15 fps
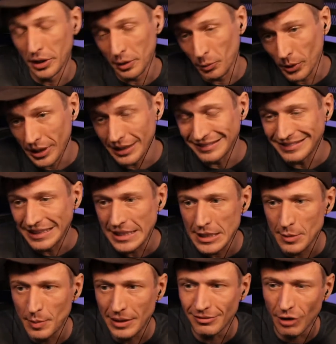it would at
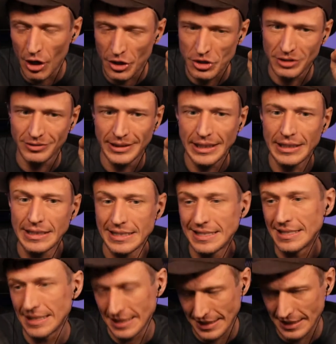least be logically
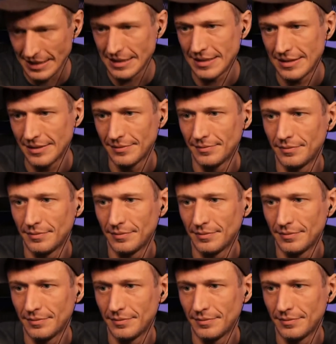consistent.